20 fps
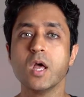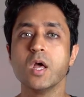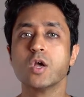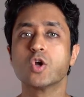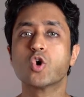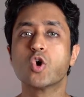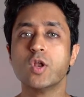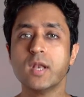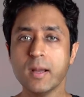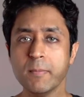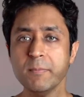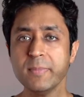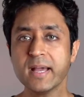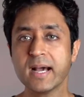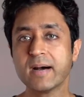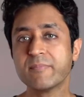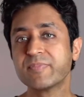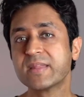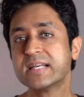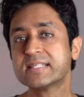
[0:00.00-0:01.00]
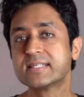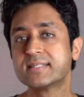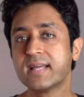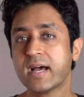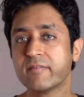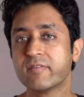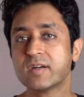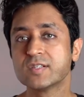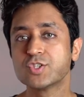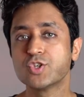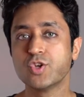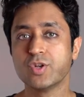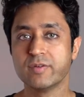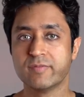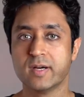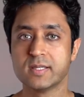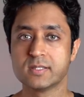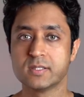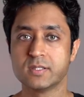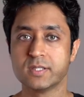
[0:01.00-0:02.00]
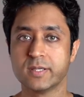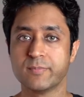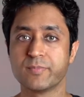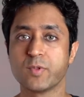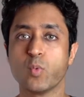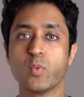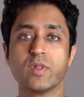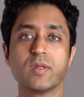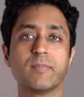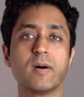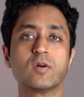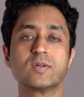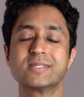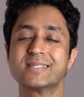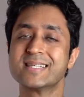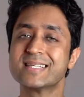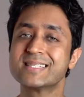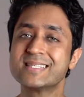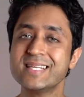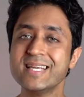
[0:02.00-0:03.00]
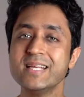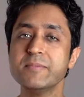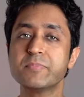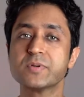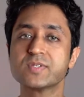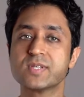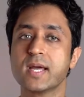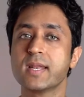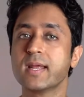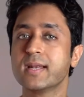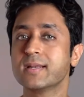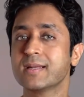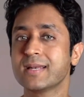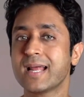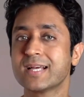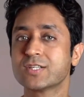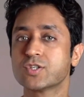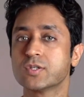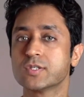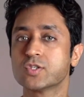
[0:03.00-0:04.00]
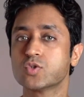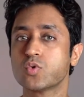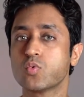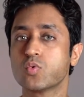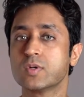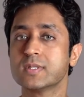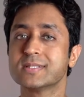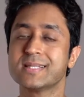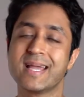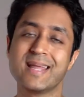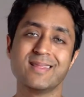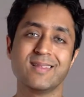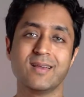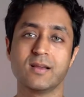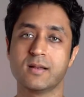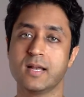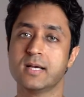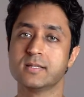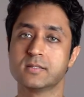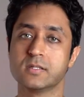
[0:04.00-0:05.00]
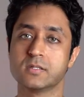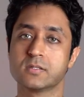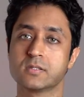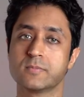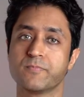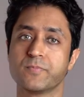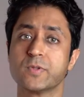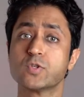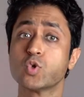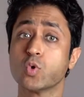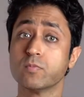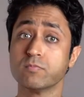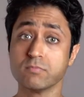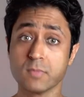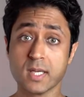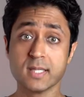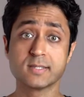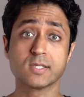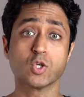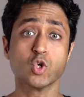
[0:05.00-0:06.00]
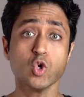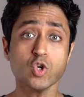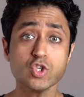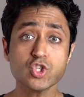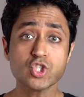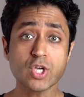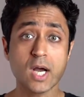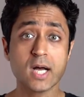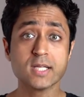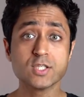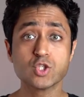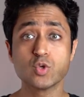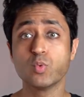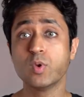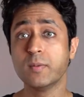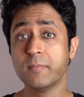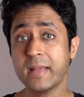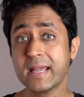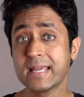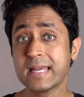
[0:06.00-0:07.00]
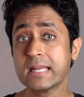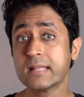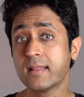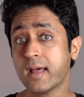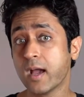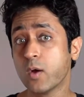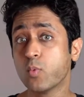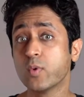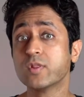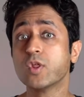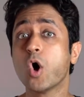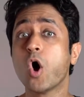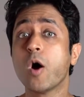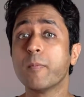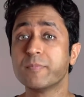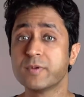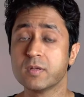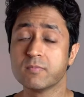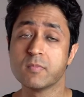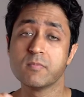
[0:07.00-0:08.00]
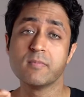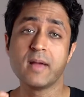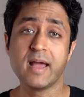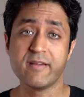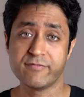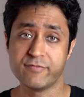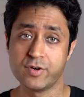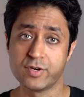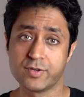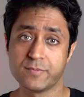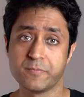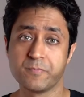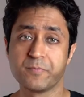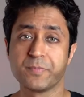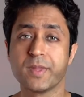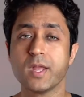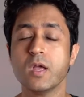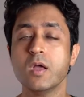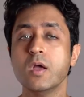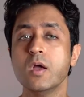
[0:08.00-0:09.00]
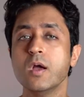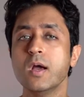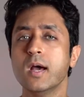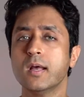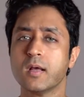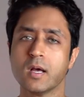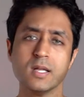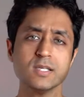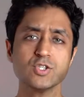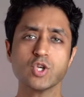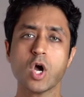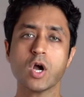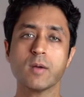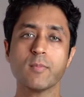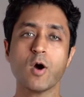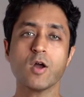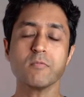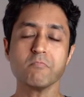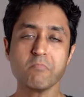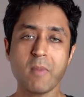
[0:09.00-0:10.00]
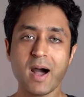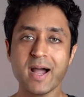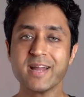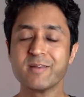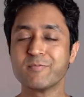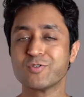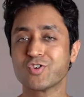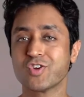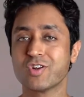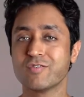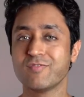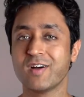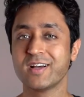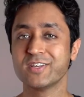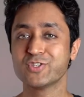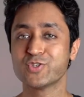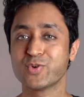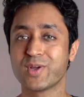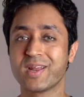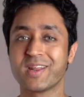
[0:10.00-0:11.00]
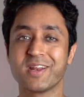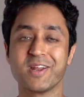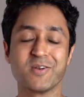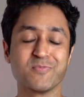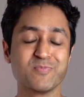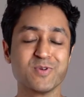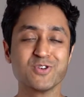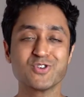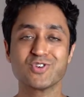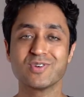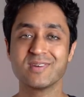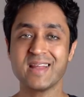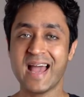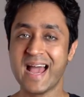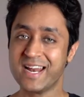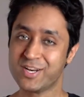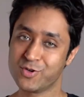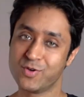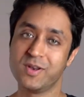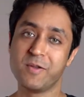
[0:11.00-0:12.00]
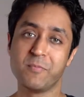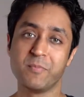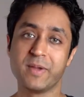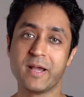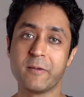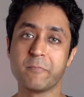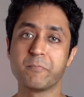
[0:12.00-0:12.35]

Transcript: Columbia is a diverse university with about 16% international students in their classes. So it's a good chance you will make it there with optimum effort. Now let's talk about my admission advice to get an admission at Columbia.